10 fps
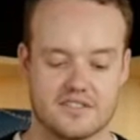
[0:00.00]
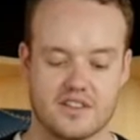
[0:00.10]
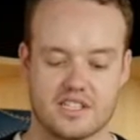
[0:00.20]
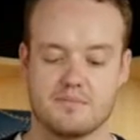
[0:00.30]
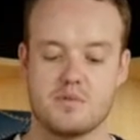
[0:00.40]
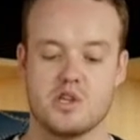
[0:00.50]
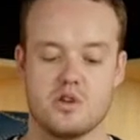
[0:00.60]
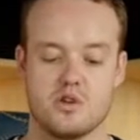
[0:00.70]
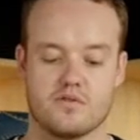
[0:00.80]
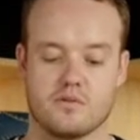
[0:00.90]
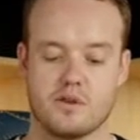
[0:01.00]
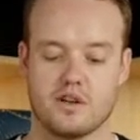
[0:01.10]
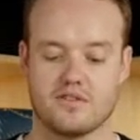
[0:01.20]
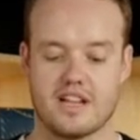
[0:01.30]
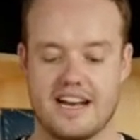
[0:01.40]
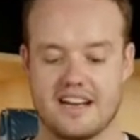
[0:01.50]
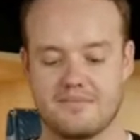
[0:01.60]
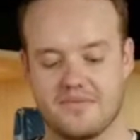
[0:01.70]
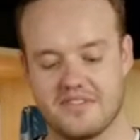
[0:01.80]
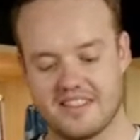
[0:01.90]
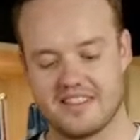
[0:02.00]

for this beautiful, beautiful item.